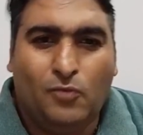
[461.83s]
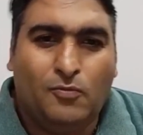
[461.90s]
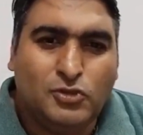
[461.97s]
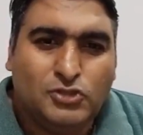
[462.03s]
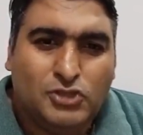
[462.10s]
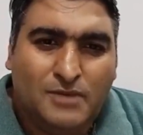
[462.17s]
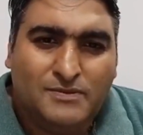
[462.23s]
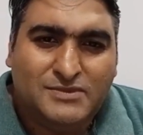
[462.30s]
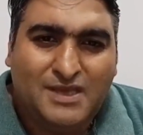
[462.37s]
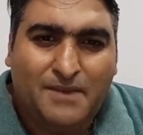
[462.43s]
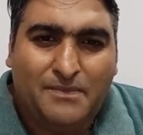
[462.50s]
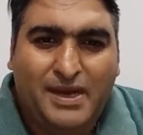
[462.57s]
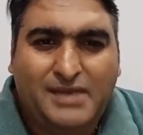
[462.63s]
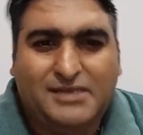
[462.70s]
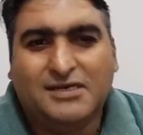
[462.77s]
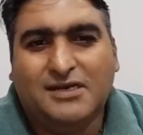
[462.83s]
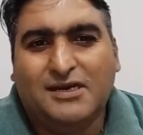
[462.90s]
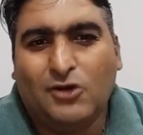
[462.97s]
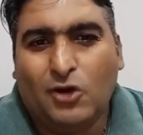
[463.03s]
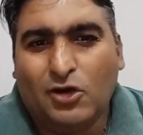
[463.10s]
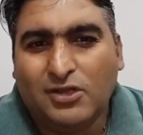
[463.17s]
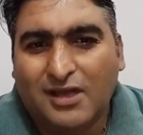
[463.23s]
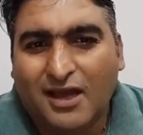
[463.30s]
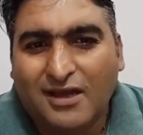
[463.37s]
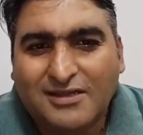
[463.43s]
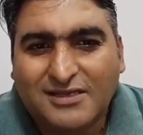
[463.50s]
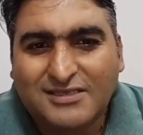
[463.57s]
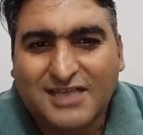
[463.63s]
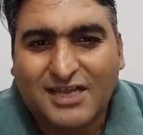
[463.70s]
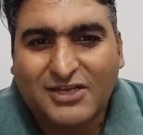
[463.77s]
Muslims are better or the
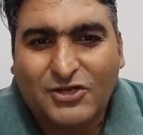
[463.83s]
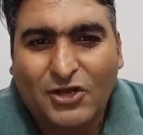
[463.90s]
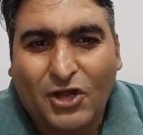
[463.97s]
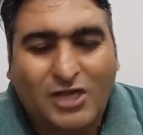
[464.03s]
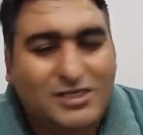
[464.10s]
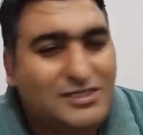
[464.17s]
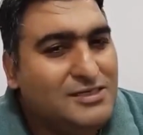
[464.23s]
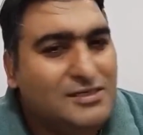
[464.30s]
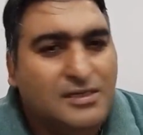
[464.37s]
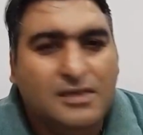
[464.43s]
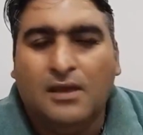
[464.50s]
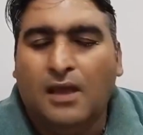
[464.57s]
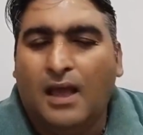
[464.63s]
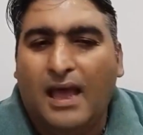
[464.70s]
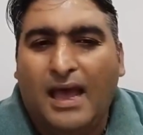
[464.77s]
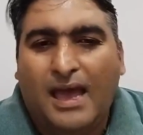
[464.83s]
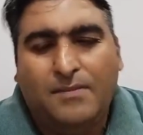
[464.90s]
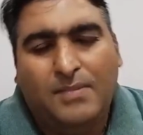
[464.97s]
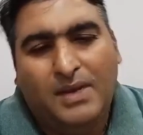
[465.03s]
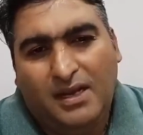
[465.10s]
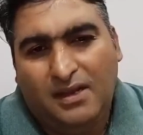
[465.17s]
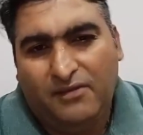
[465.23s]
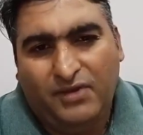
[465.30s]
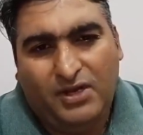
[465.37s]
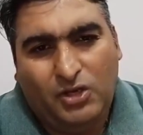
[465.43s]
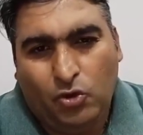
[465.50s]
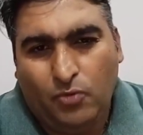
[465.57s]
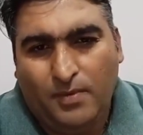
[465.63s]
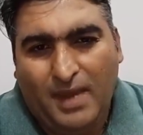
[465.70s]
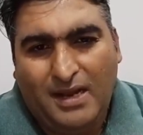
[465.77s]
others are not. I believe in
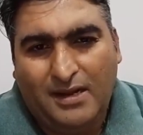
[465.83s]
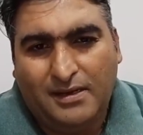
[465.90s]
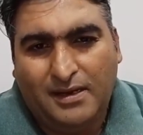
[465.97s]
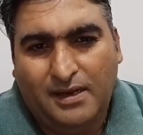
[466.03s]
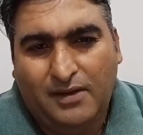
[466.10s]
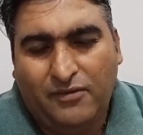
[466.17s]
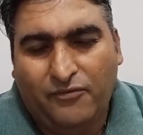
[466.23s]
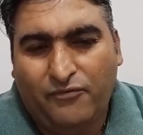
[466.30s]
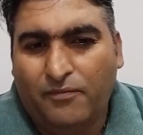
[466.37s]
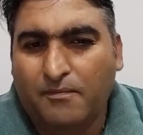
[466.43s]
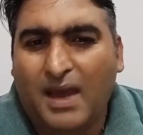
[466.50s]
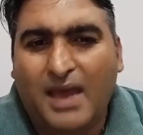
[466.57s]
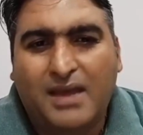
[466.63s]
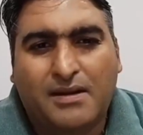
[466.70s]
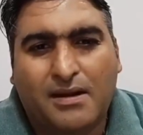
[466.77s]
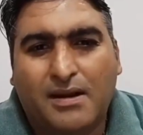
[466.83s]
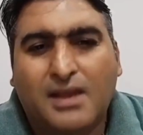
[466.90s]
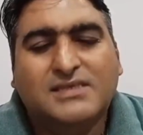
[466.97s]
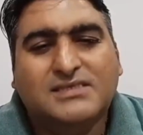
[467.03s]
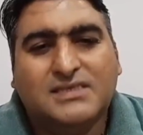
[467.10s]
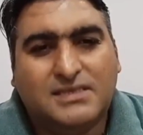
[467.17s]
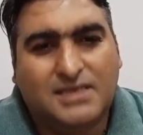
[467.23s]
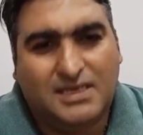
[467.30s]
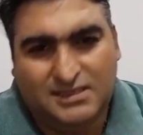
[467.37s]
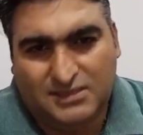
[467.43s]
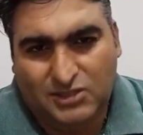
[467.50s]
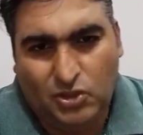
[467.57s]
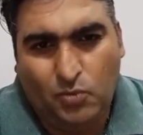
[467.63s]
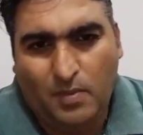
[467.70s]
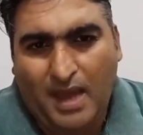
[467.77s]
humanity. My religion
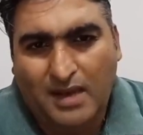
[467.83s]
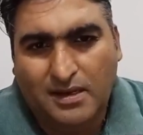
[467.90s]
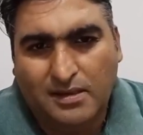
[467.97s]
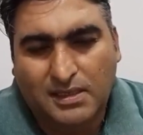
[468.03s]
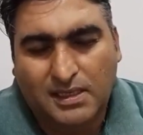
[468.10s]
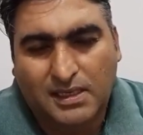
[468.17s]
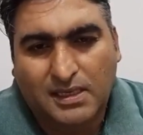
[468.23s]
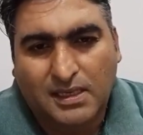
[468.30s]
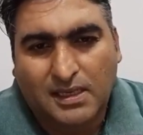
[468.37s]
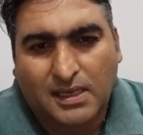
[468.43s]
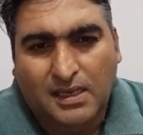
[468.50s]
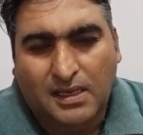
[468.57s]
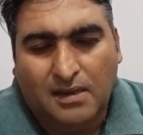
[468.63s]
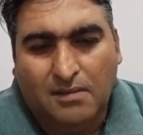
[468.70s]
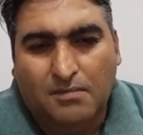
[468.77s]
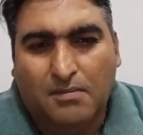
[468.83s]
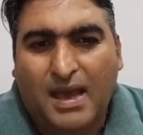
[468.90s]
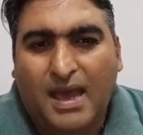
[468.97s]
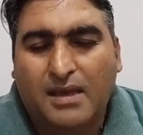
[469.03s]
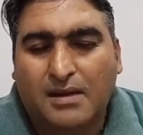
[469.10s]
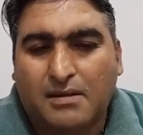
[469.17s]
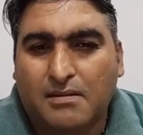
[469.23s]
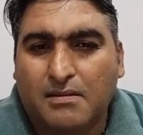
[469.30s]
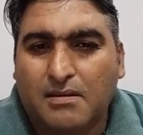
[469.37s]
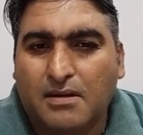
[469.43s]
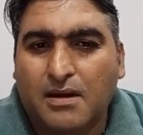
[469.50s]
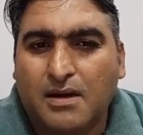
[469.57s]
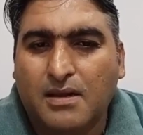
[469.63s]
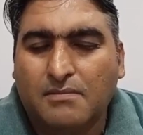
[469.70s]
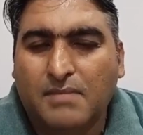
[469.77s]
is humanity. My
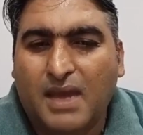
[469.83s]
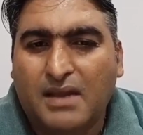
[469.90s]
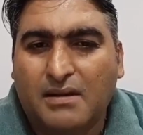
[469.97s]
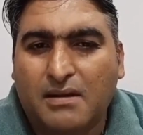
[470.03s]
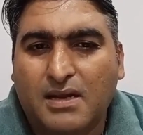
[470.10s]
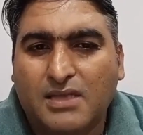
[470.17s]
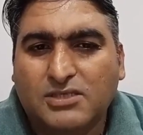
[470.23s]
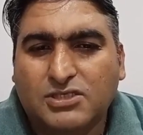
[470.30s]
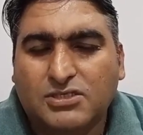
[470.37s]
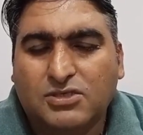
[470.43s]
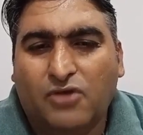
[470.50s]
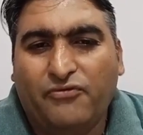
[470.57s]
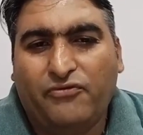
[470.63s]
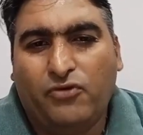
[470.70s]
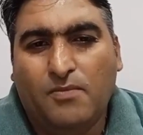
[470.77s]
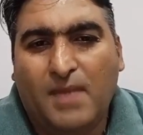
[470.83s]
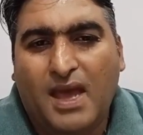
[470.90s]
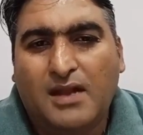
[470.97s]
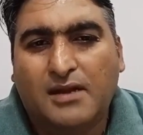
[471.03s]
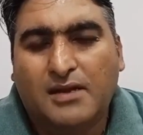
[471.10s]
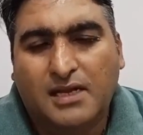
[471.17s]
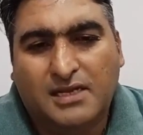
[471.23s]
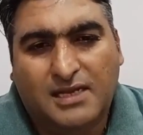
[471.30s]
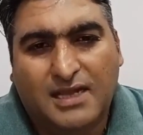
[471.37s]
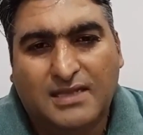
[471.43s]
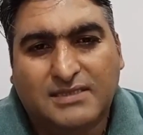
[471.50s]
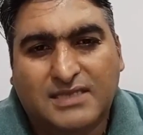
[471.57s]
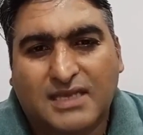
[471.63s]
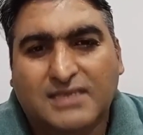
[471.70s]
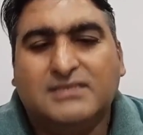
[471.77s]
religion of humanity
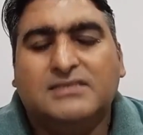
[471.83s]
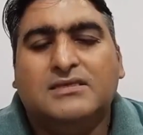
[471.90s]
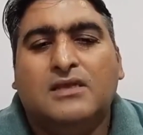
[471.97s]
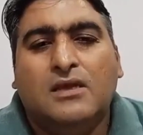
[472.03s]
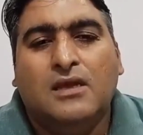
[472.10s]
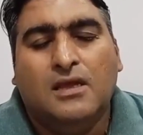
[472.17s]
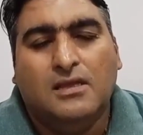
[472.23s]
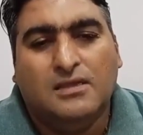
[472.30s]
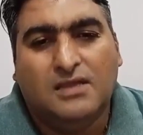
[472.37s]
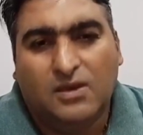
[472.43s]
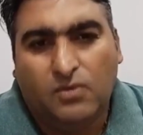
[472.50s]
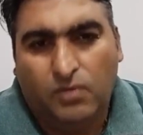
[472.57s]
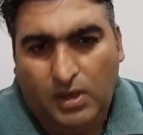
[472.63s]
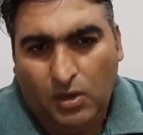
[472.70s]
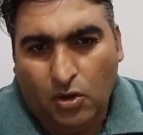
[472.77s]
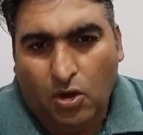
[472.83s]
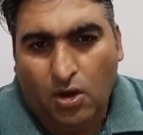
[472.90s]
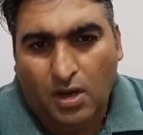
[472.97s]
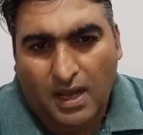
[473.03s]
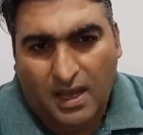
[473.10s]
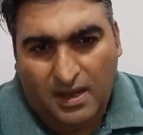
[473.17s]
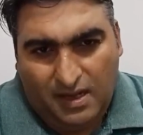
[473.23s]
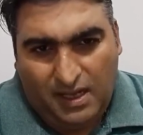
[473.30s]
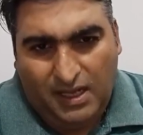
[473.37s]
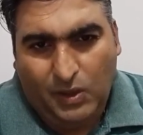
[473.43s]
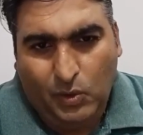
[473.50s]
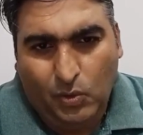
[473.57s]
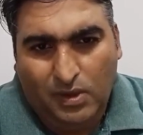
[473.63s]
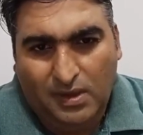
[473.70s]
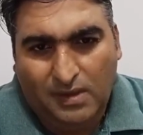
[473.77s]
tells us that we all are
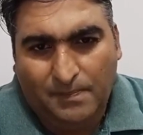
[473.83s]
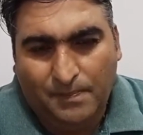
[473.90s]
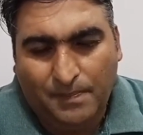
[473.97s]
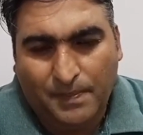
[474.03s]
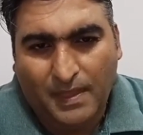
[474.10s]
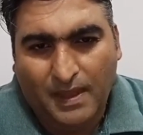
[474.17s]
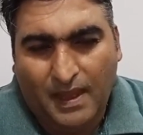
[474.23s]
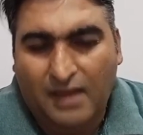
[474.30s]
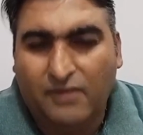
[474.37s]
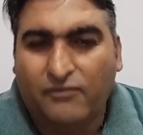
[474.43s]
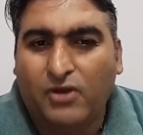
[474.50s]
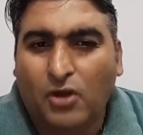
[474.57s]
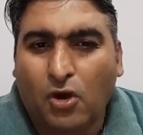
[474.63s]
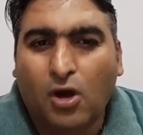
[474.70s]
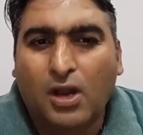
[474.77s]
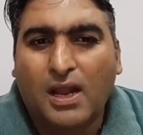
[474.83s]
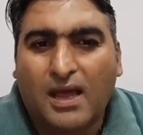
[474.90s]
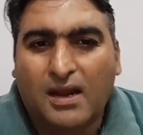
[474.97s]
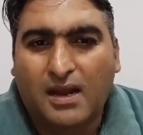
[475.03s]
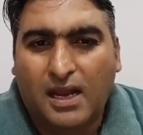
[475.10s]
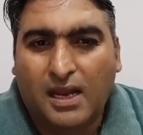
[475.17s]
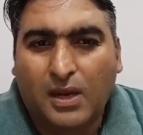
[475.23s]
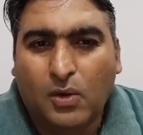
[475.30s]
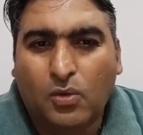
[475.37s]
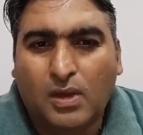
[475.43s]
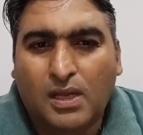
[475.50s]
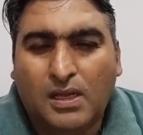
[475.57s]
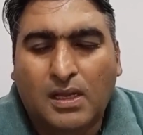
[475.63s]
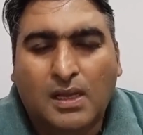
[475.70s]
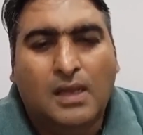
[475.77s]
equal, and we all are
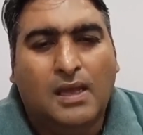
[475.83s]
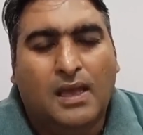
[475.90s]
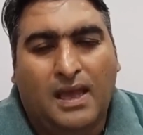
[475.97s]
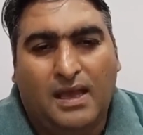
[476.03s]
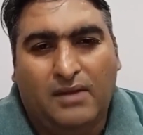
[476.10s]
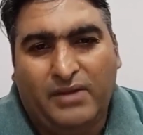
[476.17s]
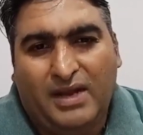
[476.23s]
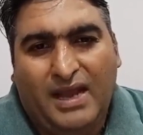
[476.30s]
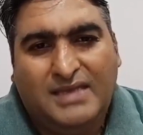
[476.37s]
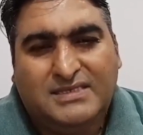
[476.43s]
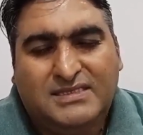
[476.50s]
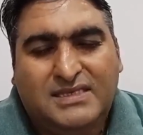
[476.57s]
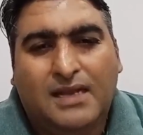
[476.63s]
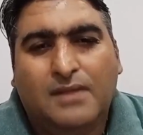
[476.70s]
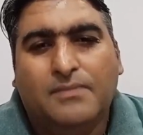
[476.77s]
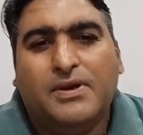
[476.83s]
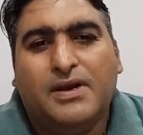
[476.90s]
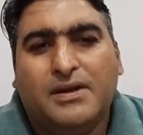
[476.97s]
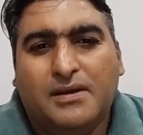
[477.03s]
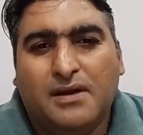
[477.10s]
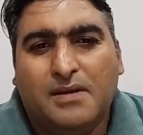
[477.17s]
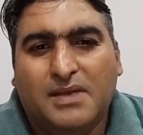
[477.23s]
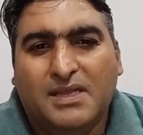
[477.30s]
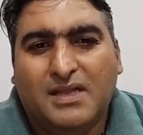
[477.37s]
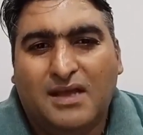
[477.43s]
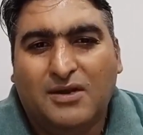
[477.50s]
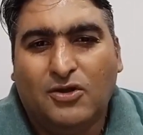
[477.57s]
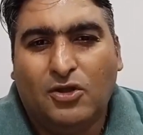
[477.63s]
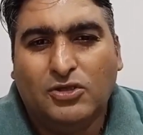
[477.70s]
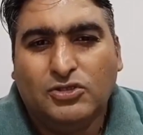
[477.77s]
equal. And when I celebrate
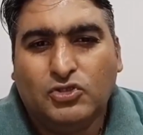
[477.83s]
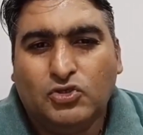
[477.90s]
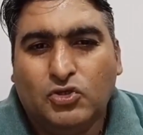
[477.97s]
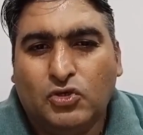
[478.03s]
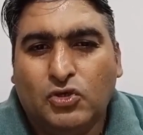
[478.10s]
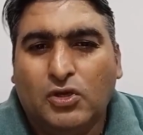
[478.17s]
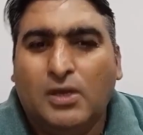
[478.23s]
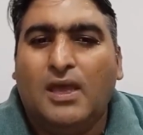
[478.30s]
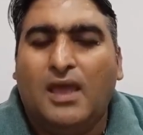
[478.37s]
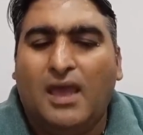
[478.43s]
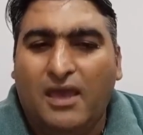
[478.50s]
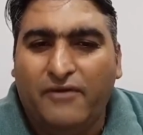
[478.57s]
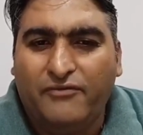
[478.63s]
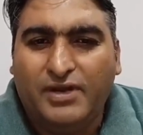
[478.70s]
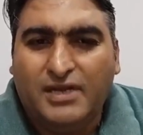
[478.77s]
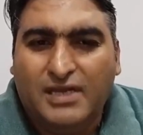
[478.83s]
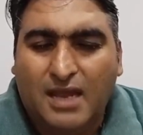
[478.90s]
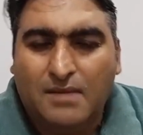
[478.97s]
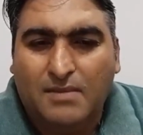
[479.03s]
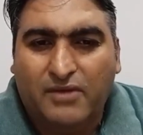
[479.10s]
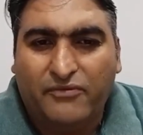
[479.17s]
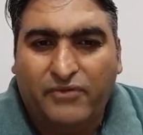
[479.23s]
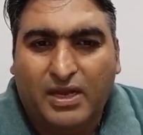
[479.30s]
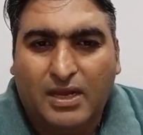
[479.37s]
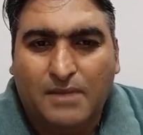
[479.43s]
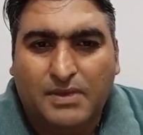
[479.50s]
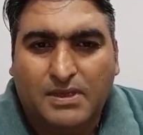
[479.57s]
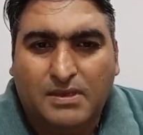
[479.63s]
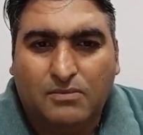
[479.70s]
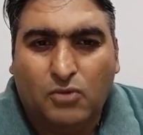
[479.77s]
Ramadan also, every time I wake
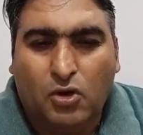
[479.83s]
up in the